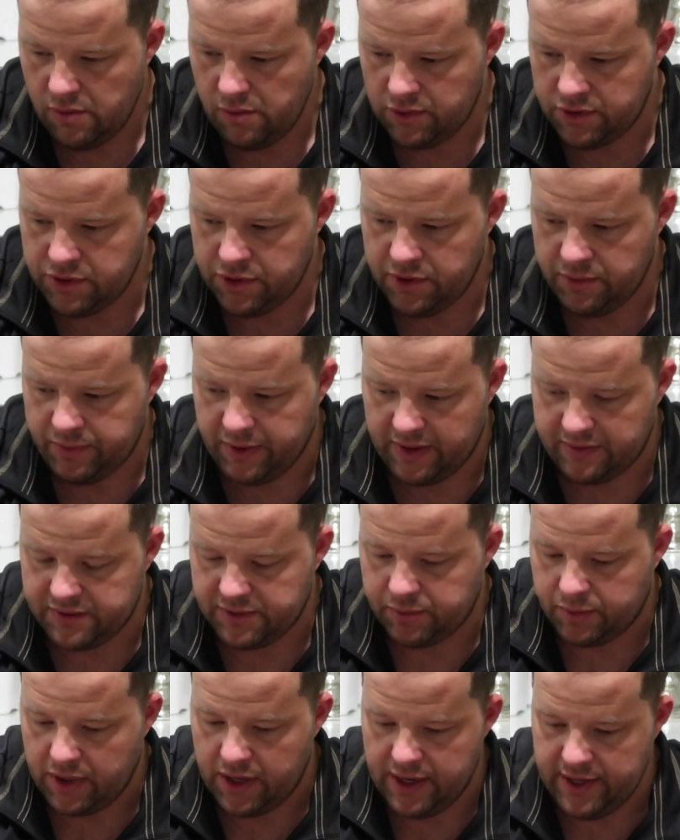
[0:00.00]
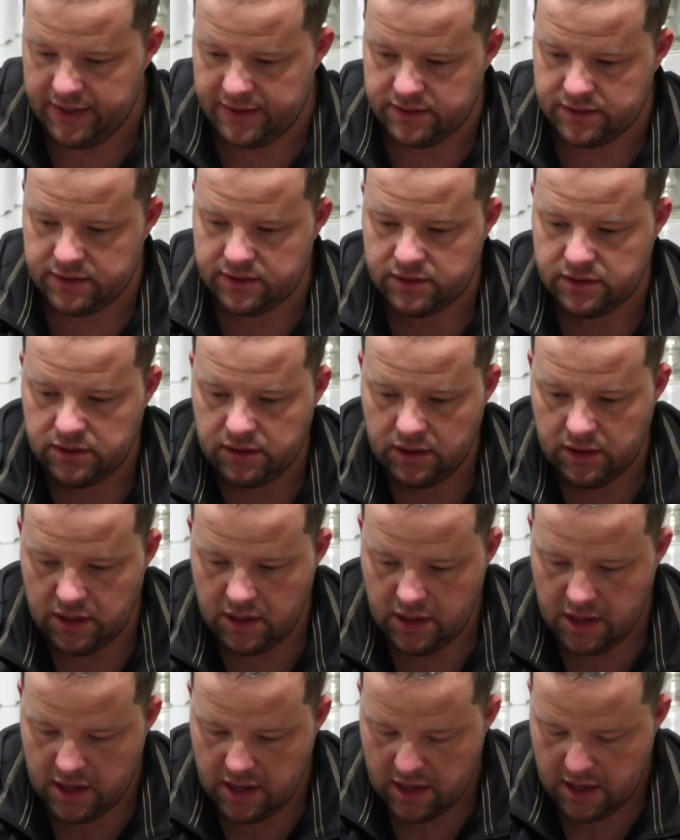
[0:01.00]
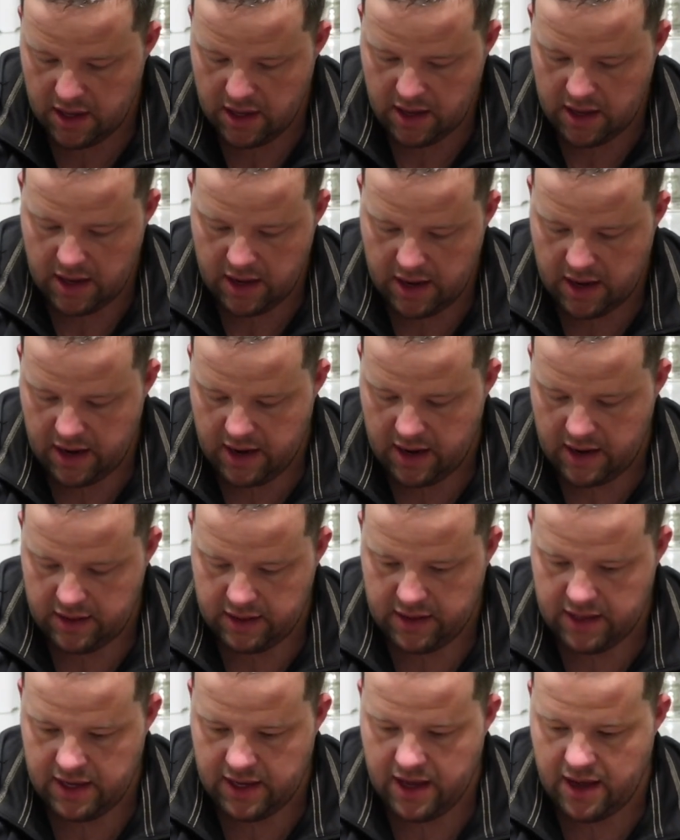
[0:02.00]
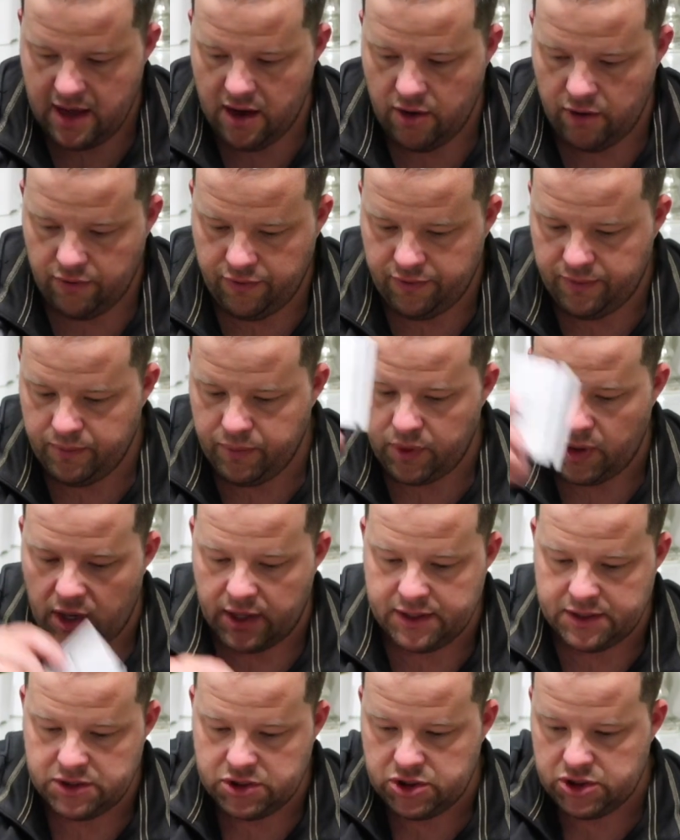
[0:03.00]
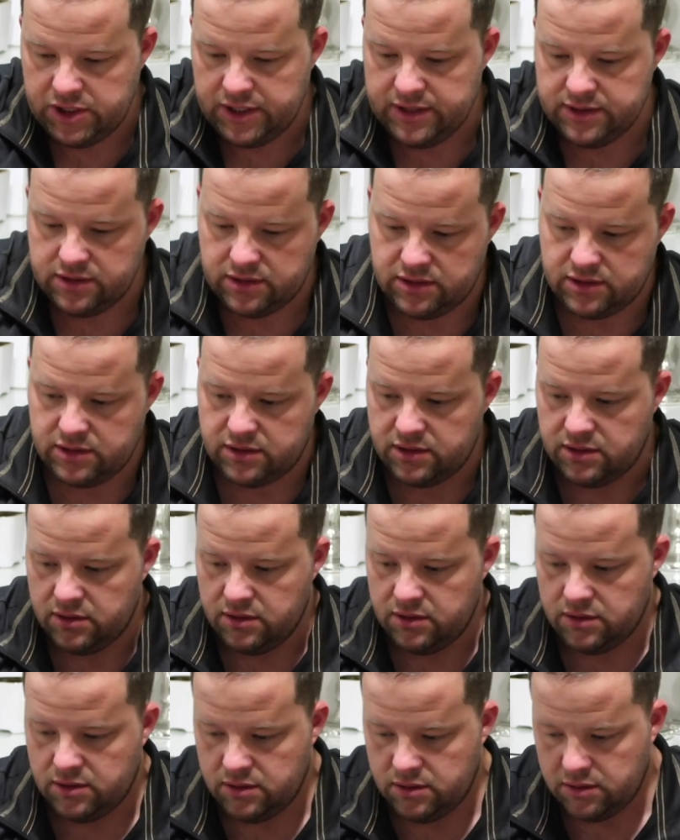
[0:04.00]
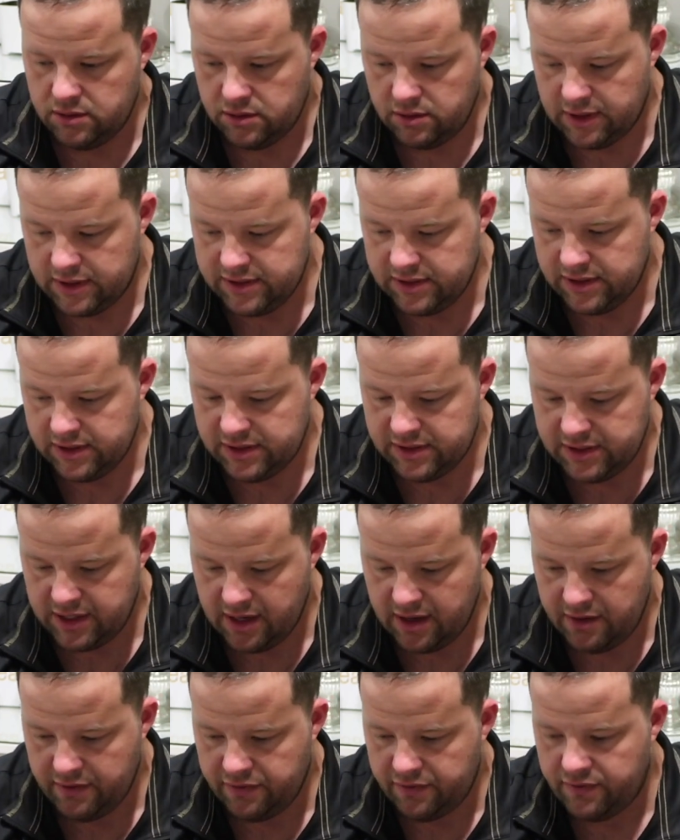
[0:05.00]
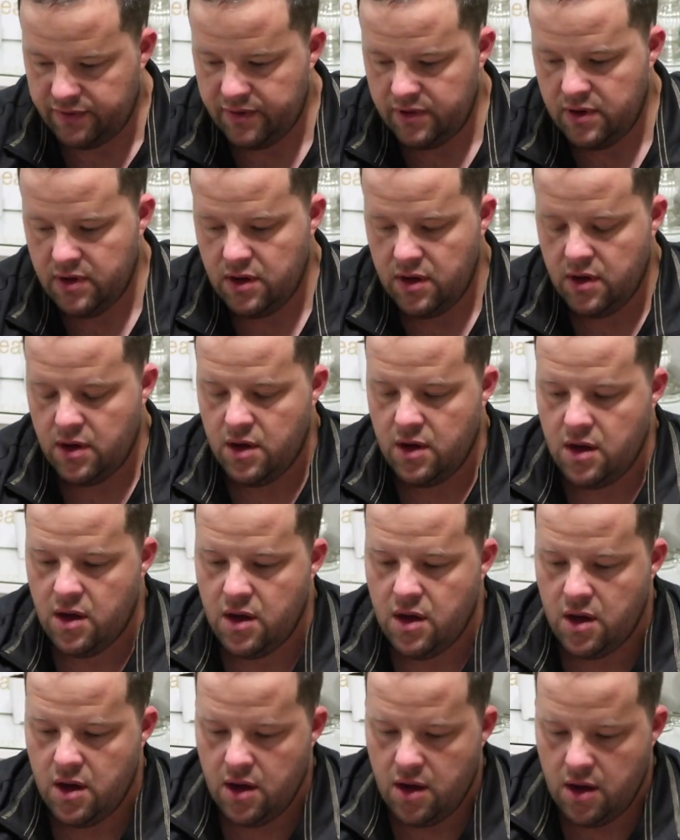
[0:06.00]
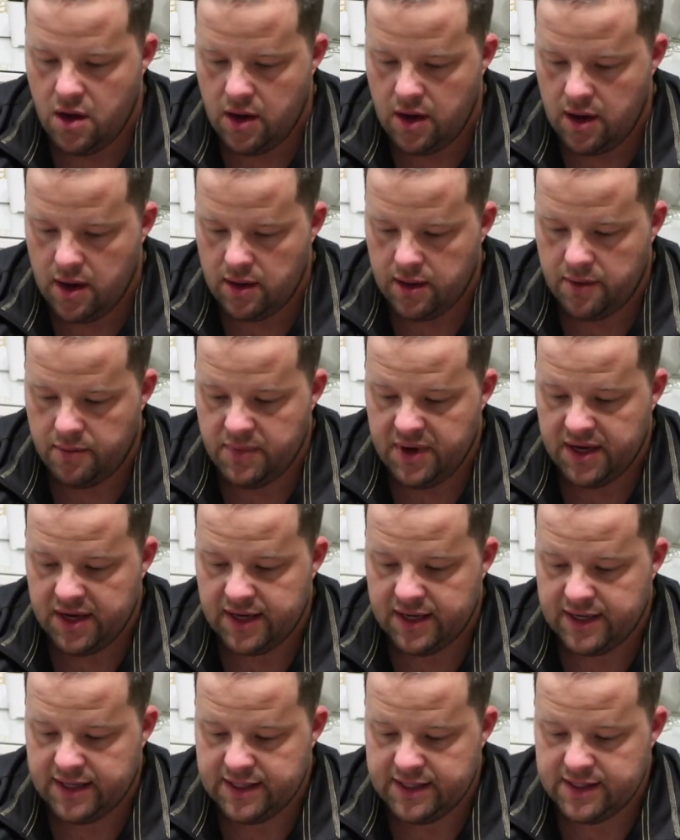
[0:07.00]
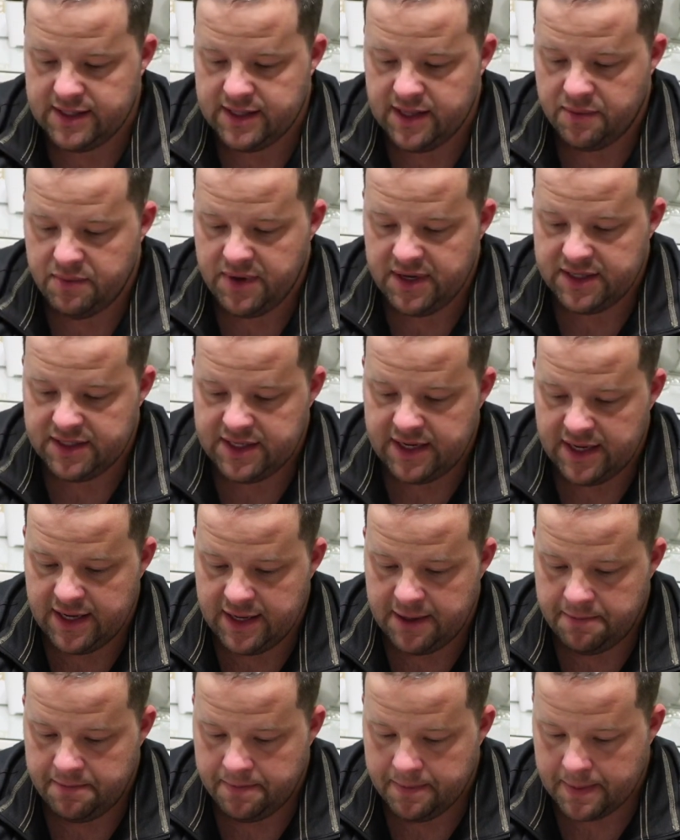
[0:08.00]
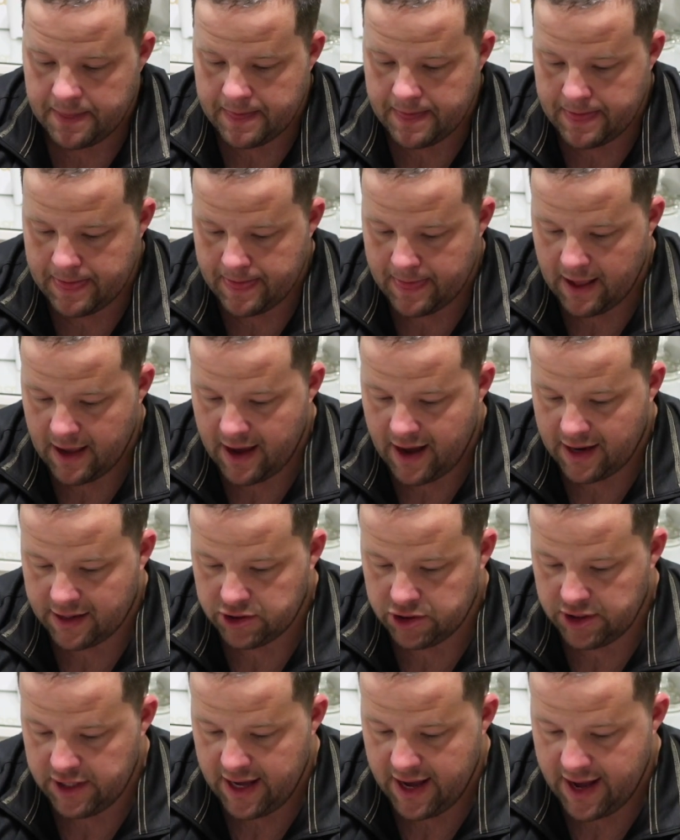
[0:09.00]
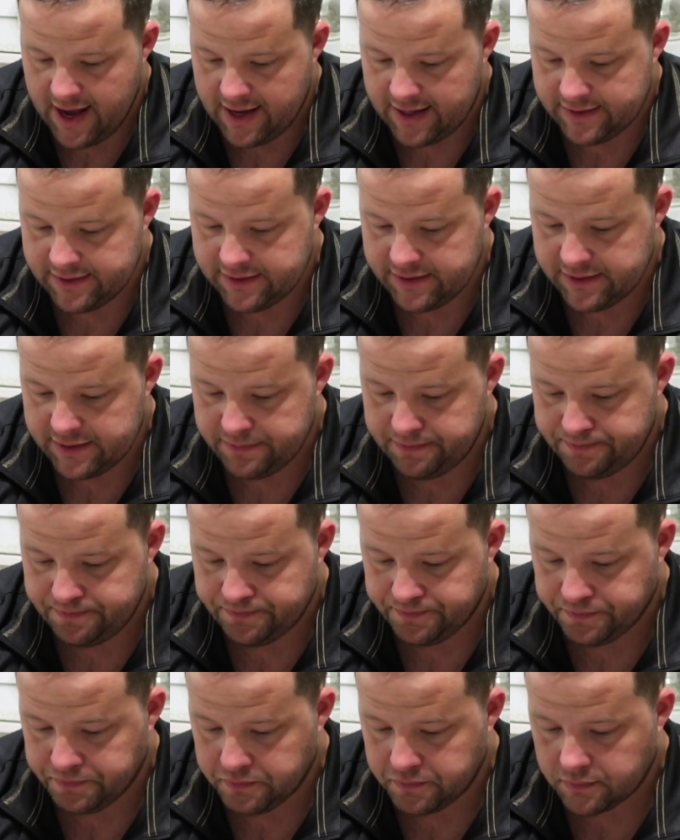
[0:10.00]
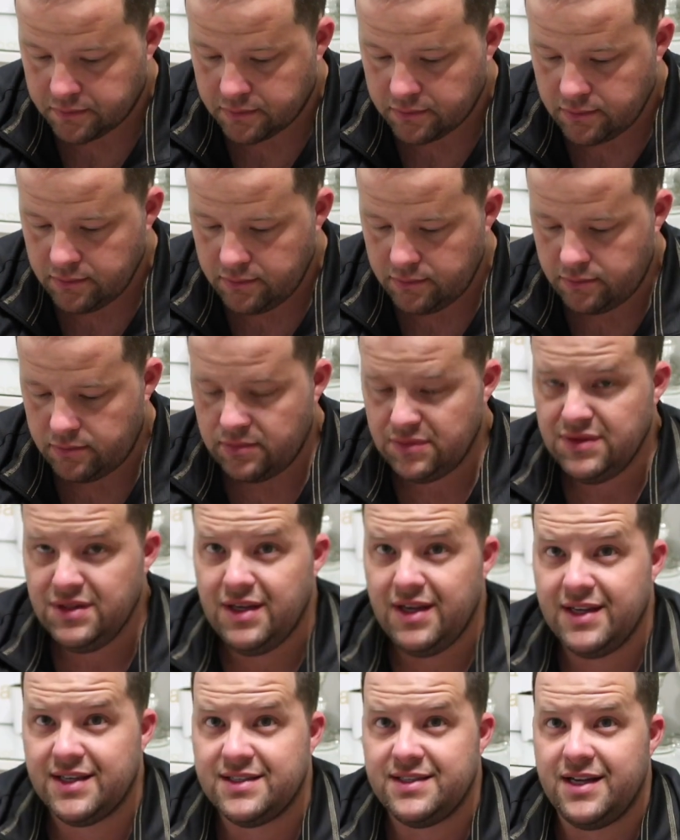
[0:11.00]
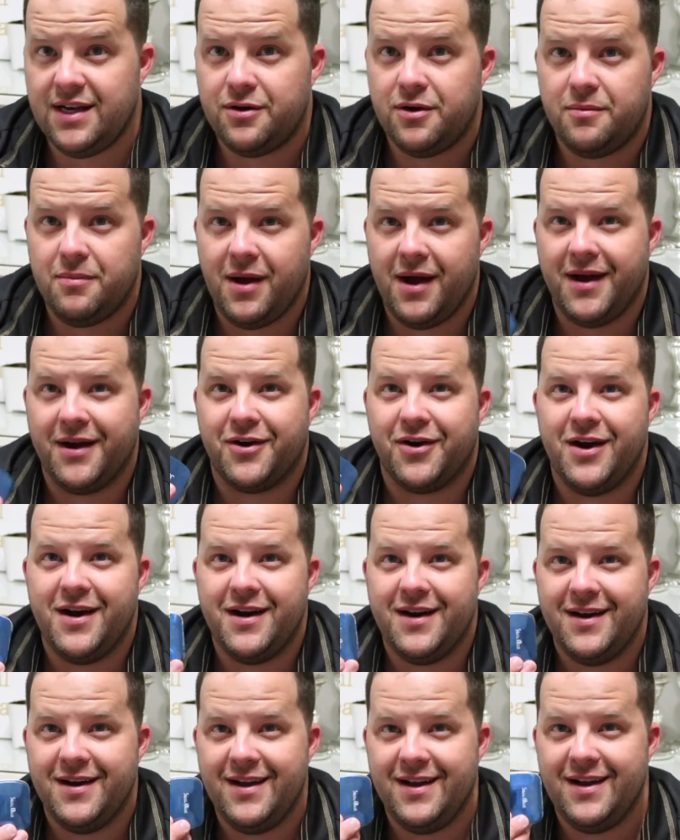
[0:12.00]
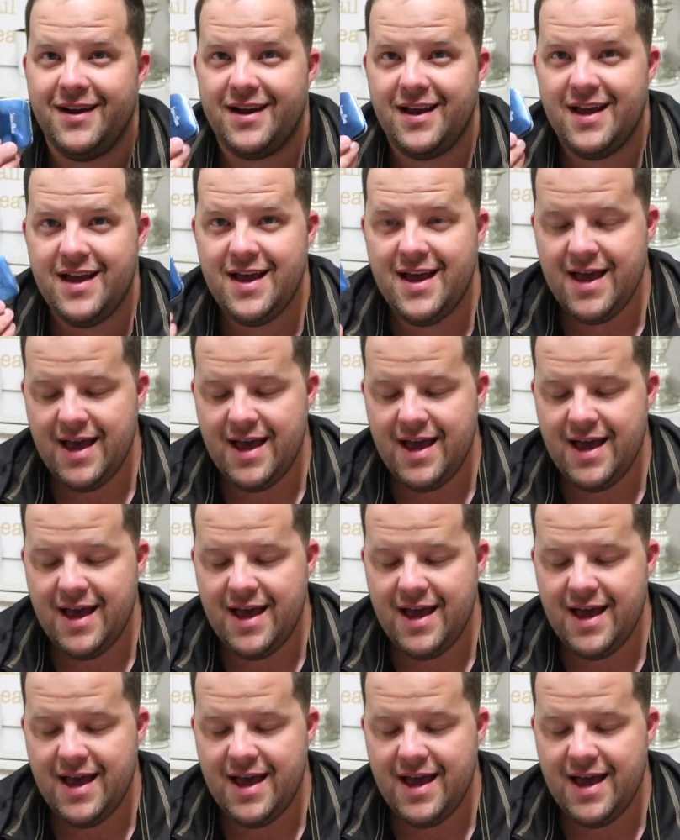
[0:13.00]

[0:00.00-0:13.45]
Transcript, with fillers: We'll do the breath sprays and the e.l.f. blotting sheets. The rest of the stuff, the mint, the mint tin actually has Excedrin migraine in it